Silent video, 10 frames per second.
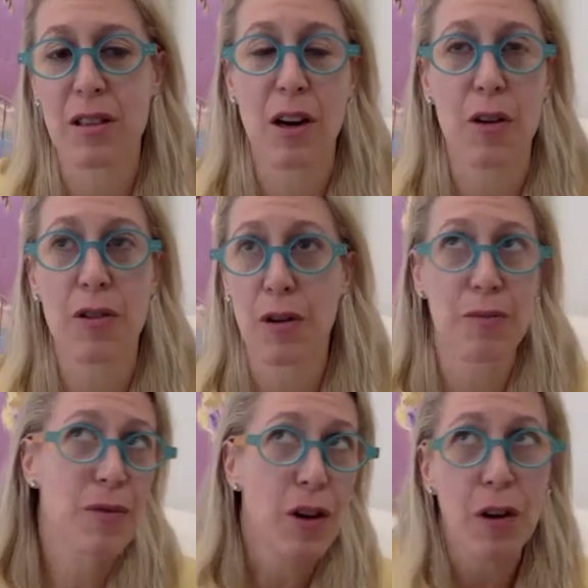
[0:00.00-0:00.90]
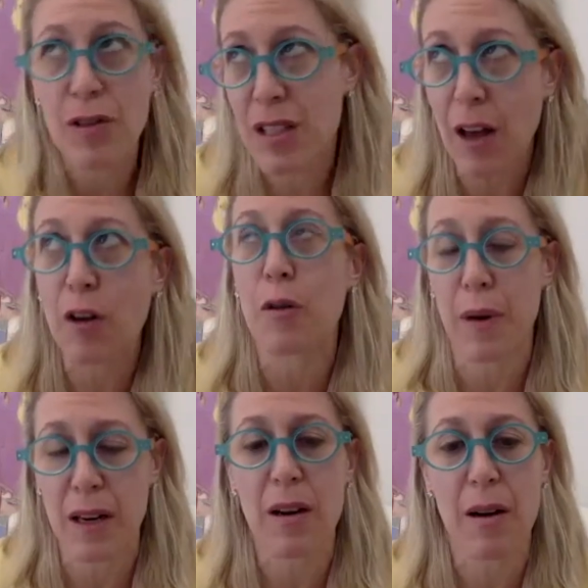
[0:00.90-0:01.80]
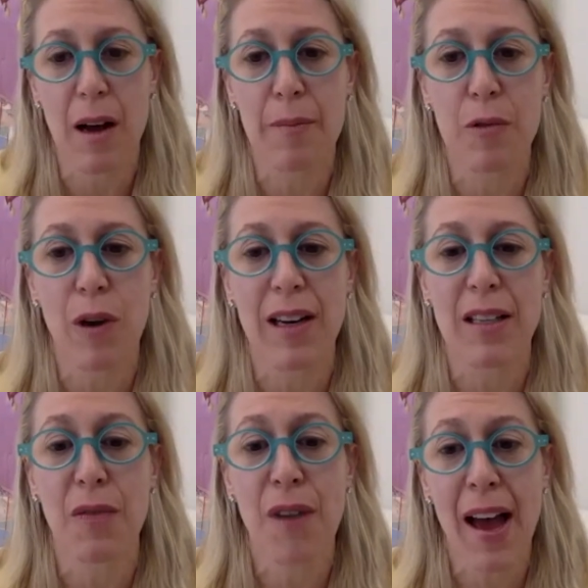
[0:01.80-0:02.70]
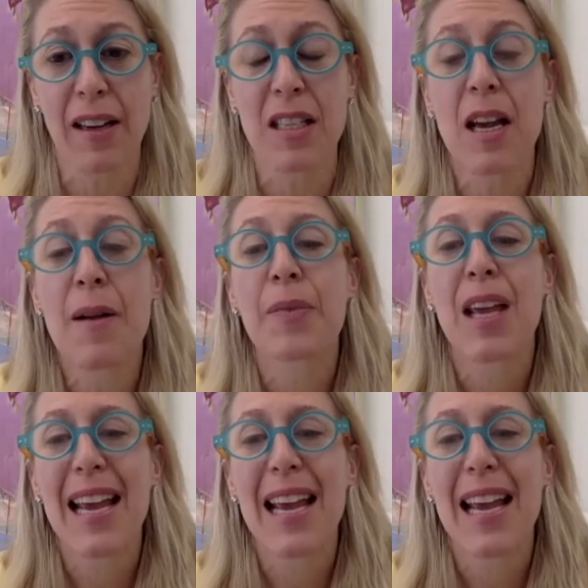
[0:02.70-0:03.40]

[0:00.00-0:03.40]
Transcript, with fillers: you know, their, their subtle but um, greatest effects.